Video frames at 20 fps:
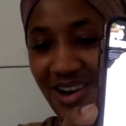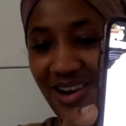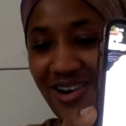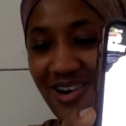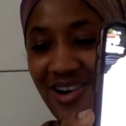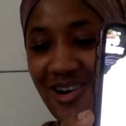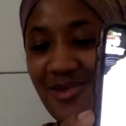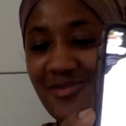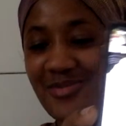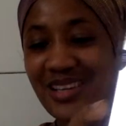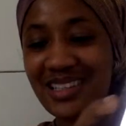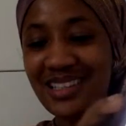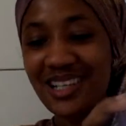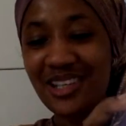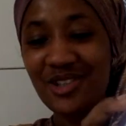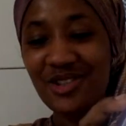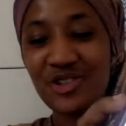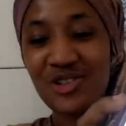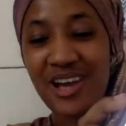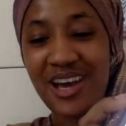Oh, Binta,
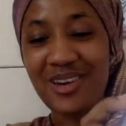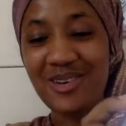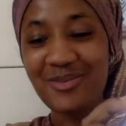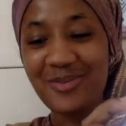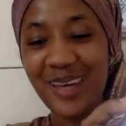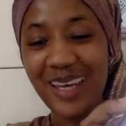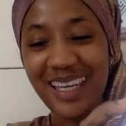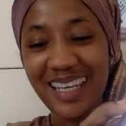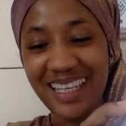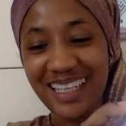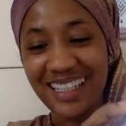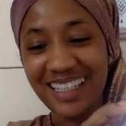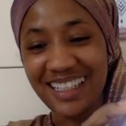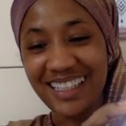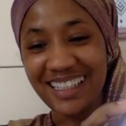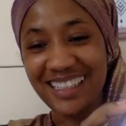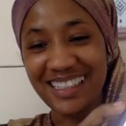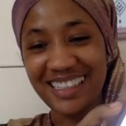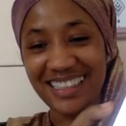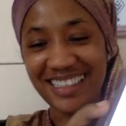you try to make
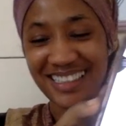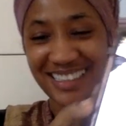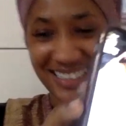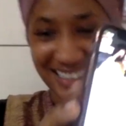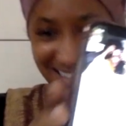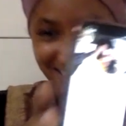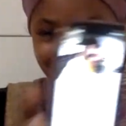it?